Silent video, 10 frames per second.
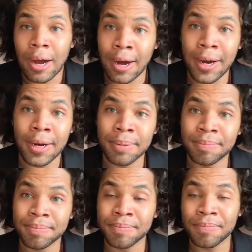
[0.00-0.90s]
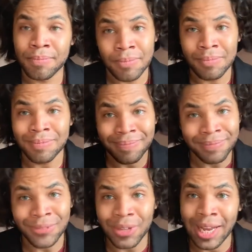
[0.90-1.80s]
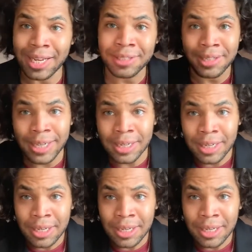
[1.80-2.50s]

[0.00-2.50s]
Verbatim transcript: Um, so like I said,